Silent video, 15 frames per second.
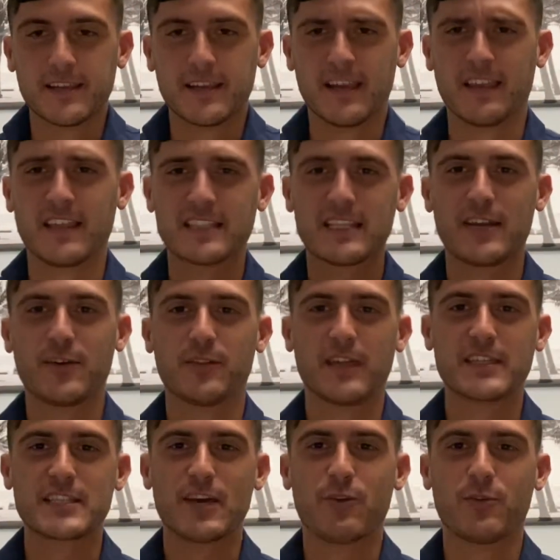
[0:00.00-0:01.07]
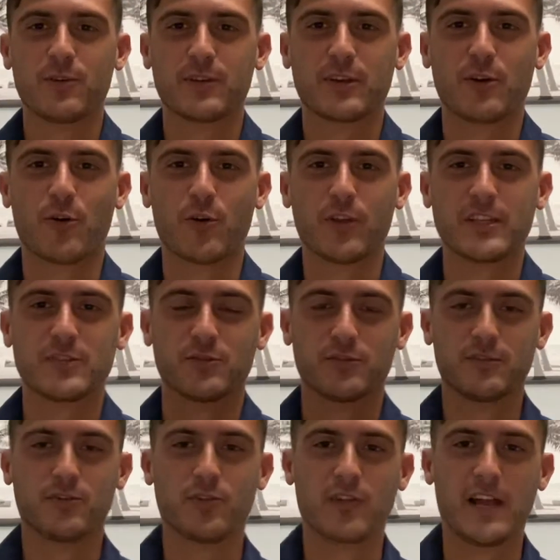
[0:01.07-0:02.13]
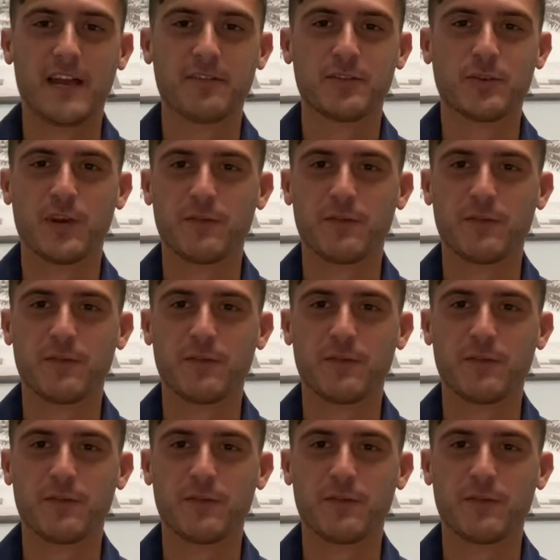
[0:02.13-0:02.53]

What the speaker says: And that's how it correlates with your life too.